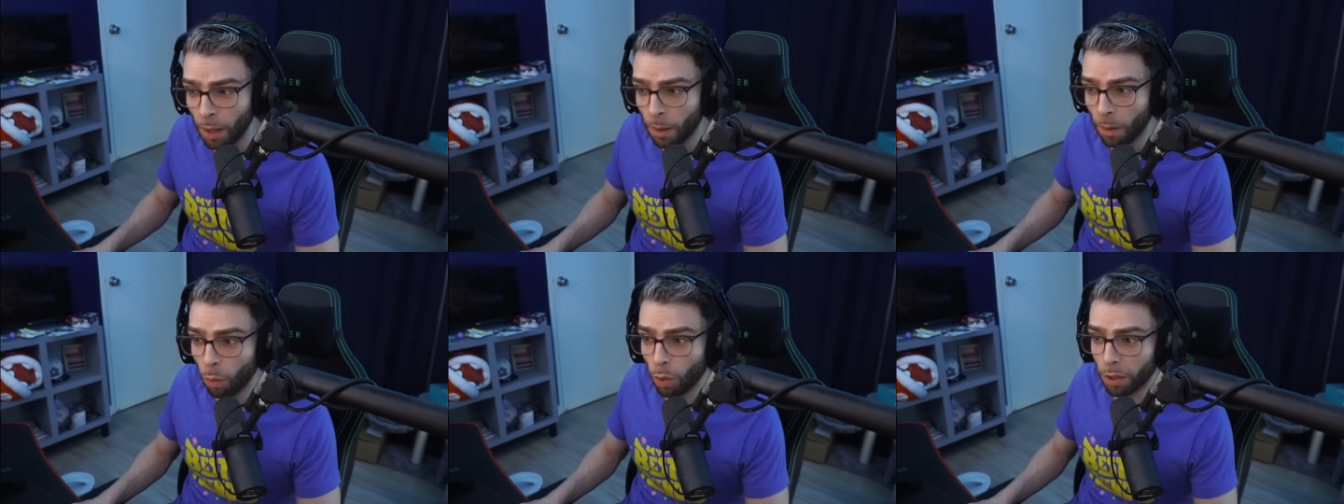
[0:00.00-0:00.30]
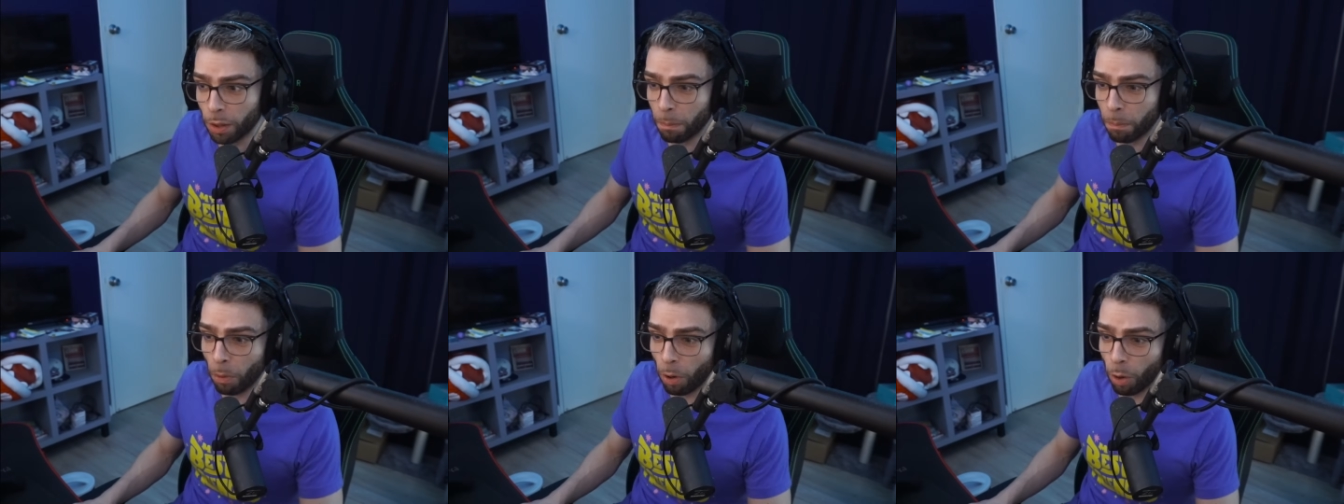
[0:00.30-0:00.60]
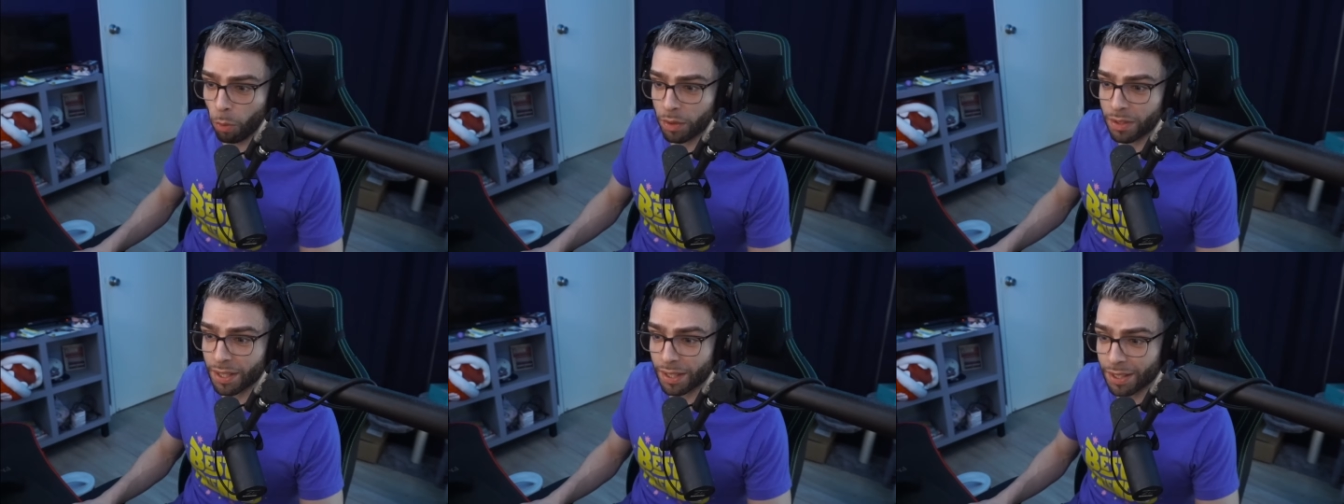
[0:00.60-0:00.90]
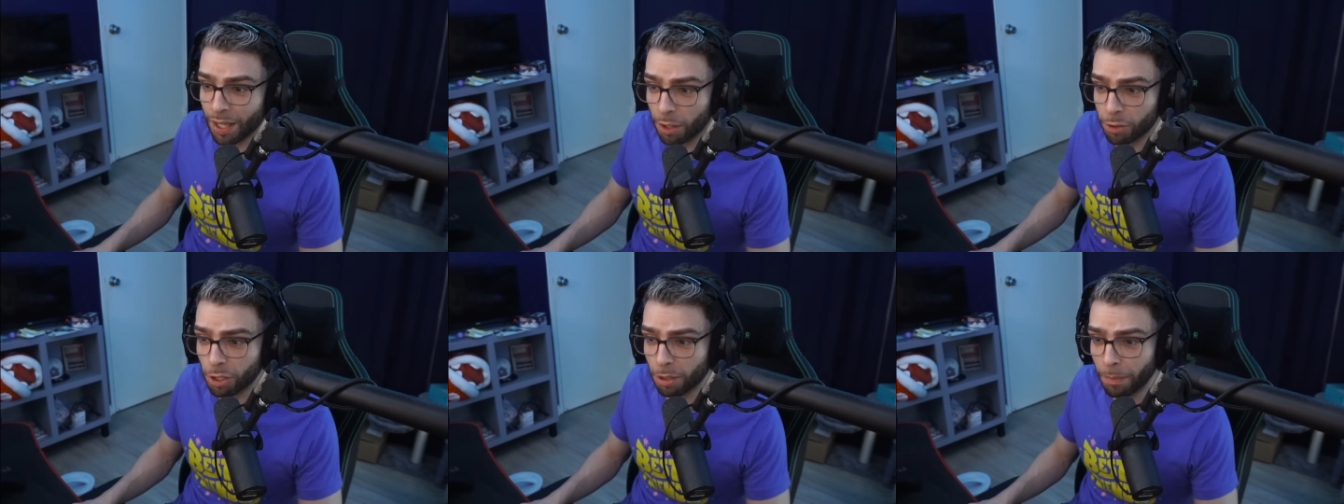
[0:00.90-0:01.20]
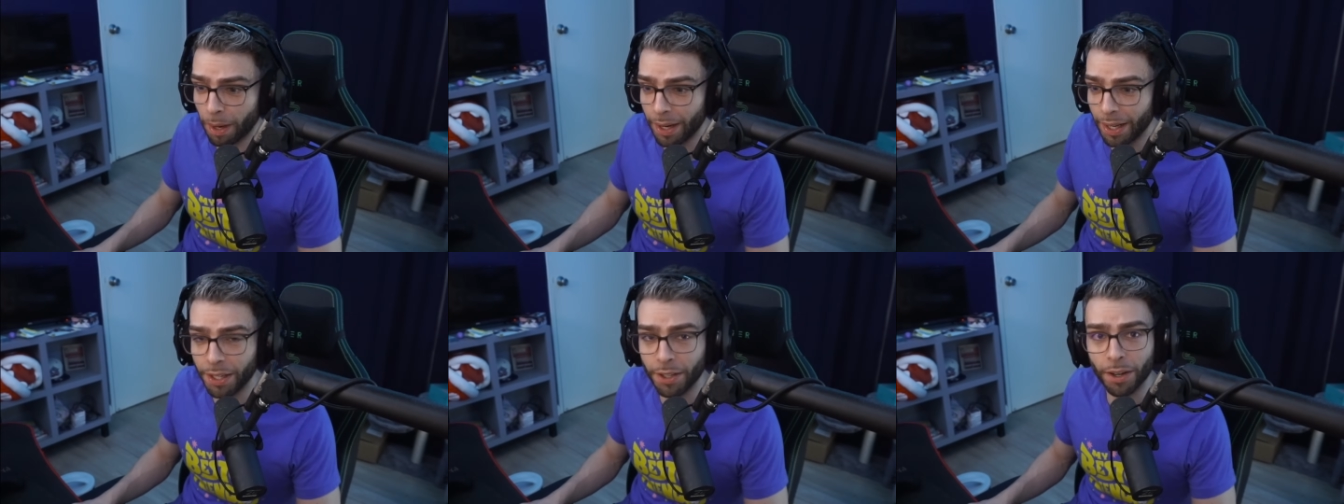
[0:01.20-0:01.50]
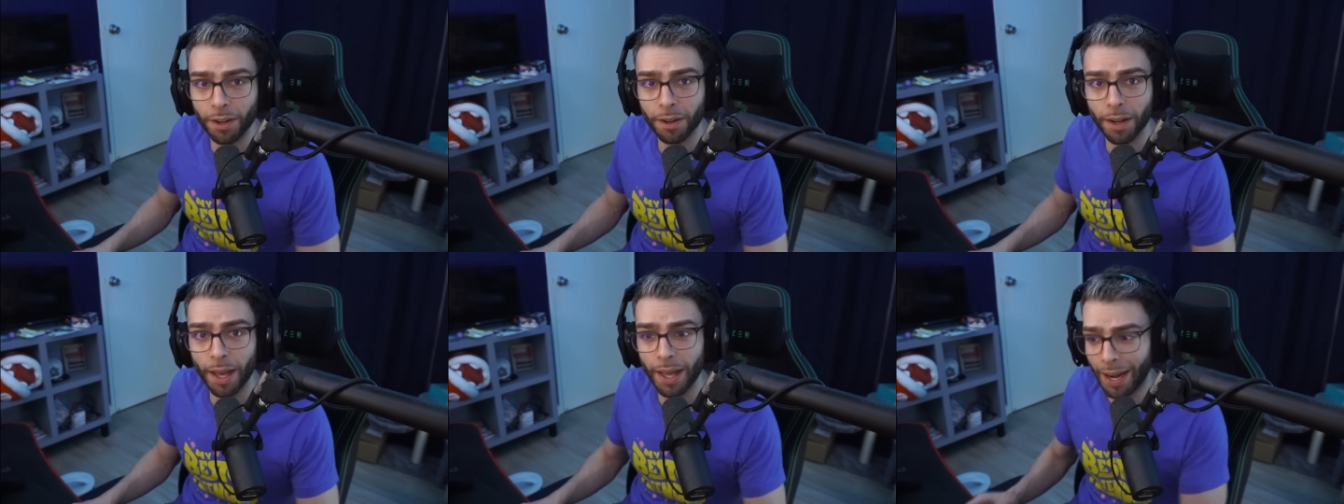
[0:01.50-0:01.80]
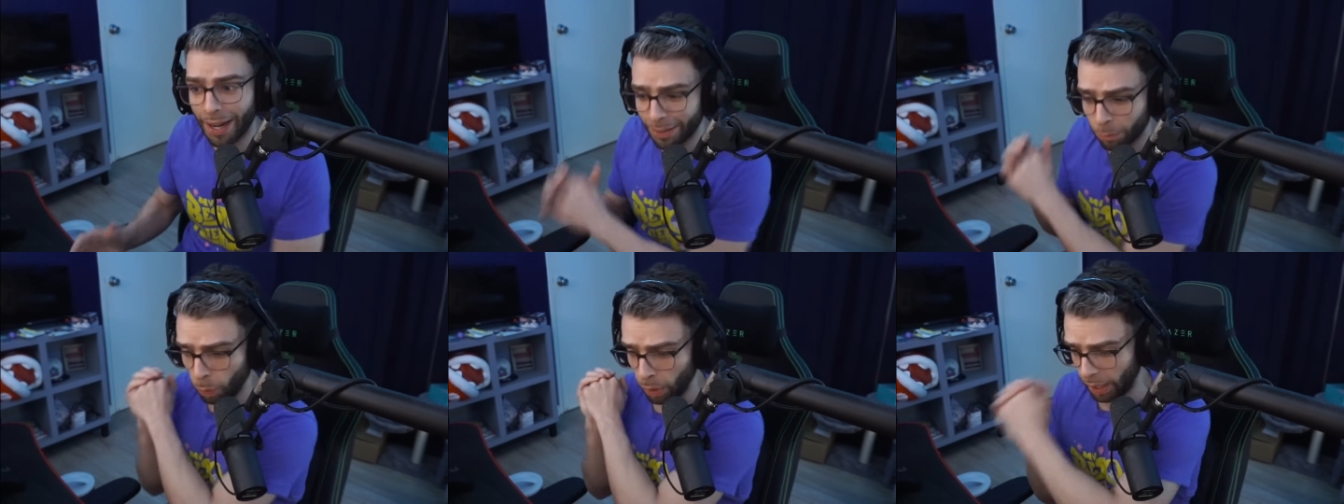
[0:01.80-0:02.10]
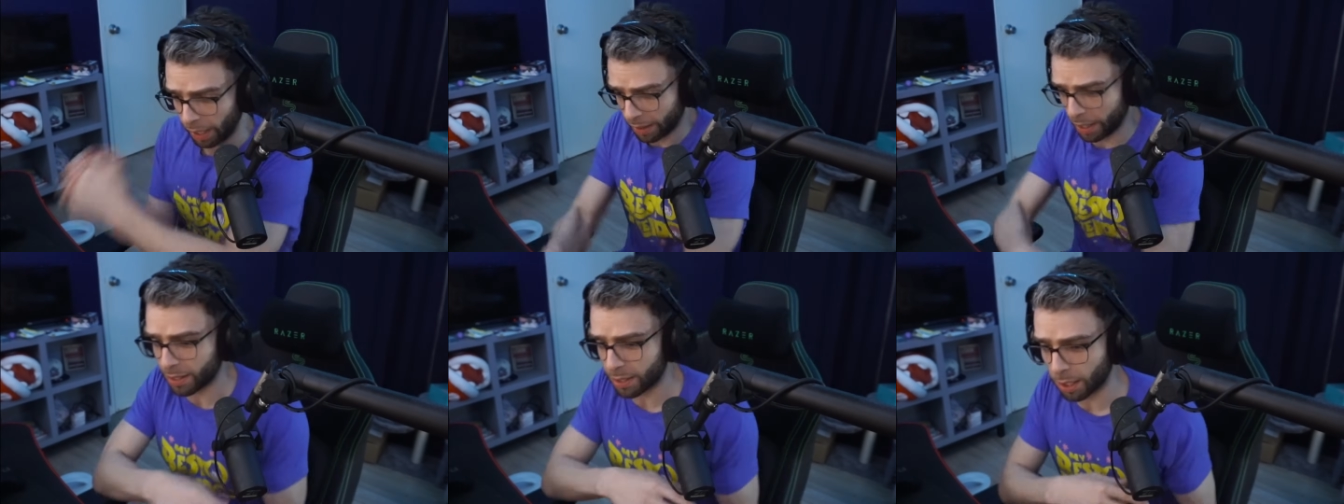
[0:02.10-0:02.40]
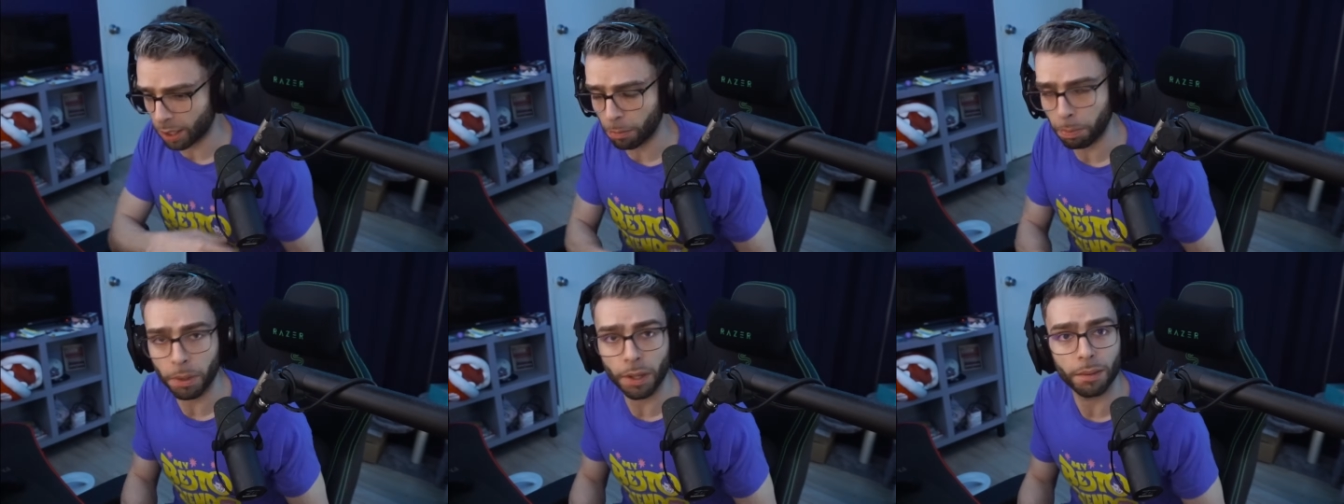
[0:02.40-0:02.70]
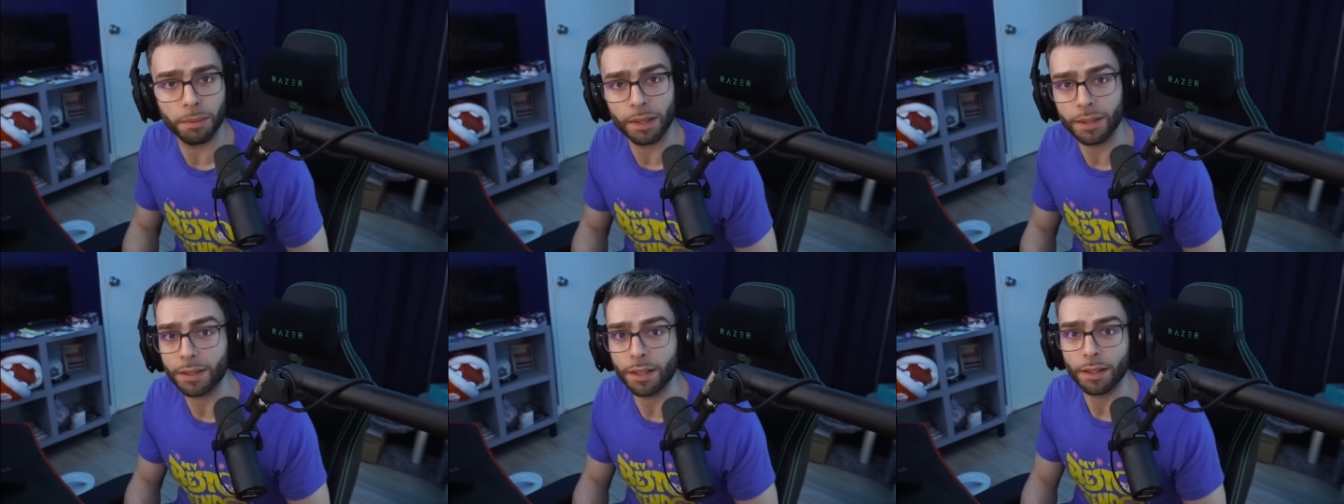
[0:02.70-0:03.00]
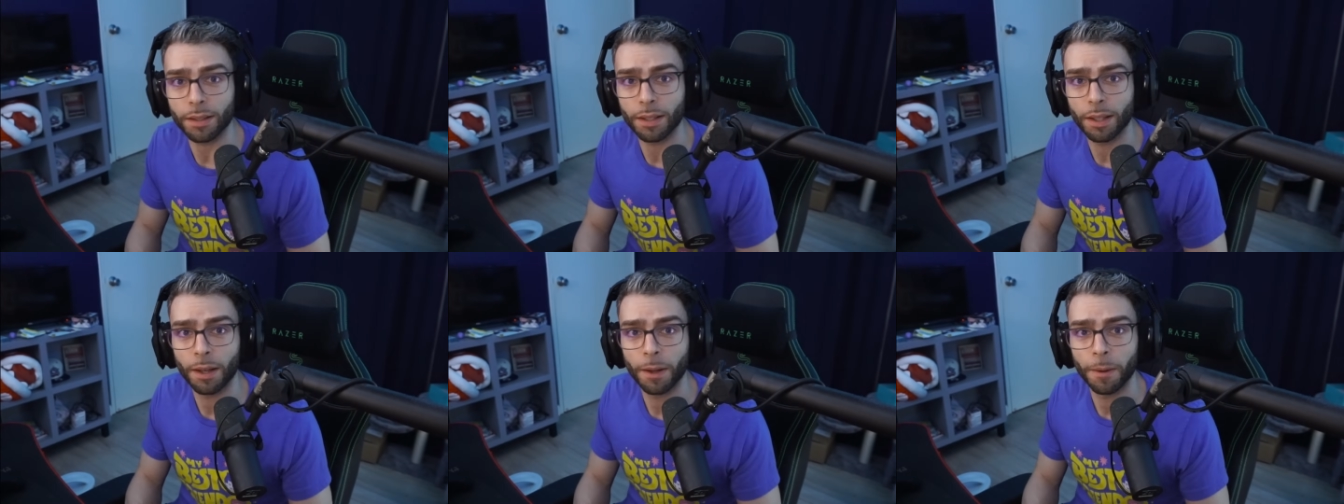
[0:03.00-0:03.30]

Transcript: where the ball was touching my inner and I went like this and completely missed it.